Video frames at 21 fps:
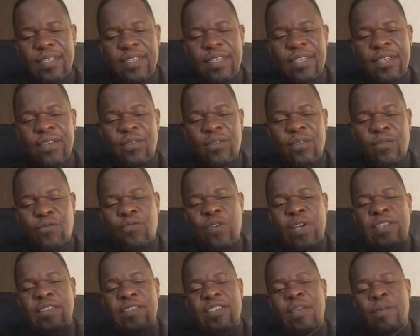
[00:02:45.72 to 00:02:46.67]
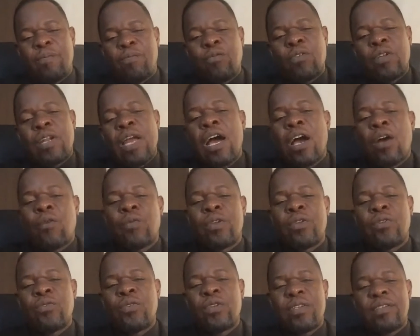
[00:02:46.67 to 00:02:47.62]
You know, if we're in step one, how are we
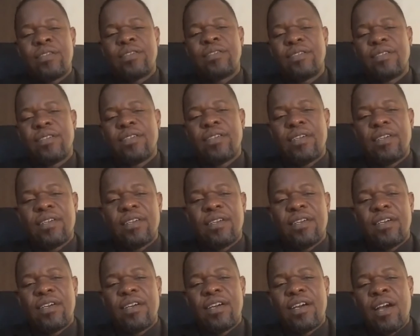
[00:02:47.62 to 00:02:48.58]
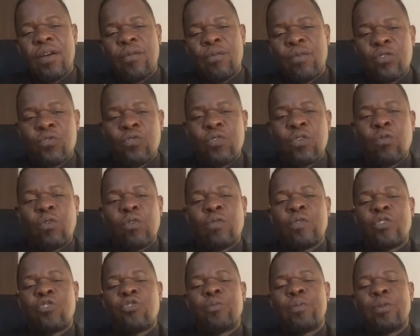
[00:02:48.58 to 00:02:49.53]
doing? Are we doing what
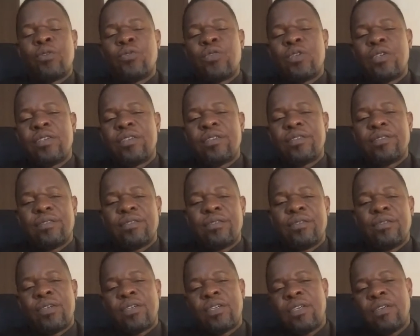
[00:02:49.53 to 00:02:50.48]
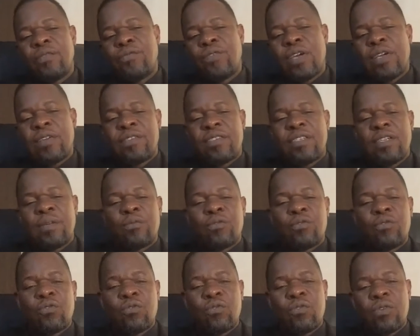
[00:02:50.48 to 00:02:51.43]
we should be doing? Okay, if we're in step
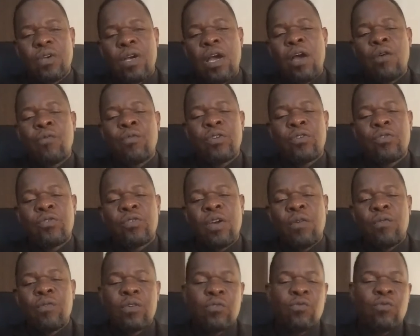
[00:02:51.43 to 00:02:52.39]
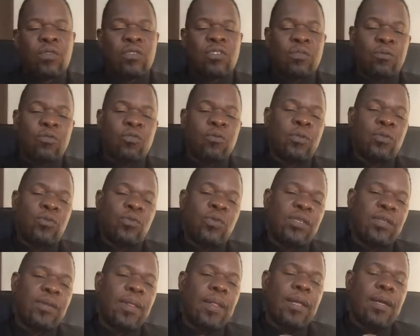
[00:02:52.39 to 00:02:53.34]
two, how are we doing? Are we doing what we should be
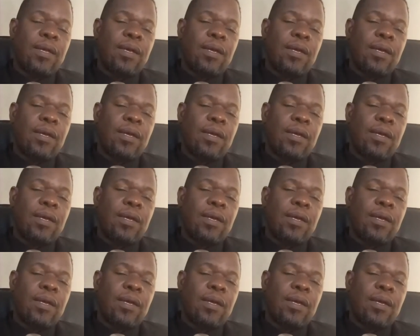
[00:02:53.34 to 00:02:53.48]
doing?